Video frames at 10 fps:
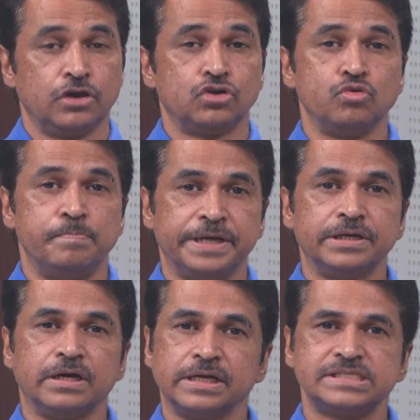To better
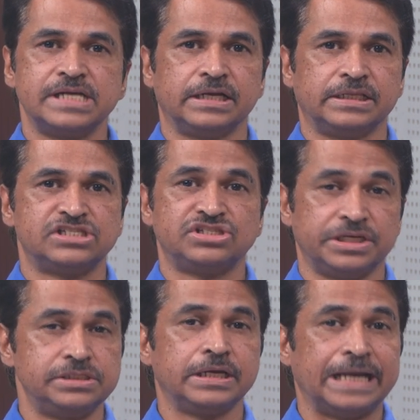understand this
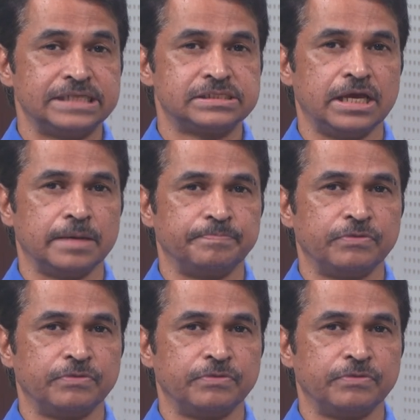changing landscape,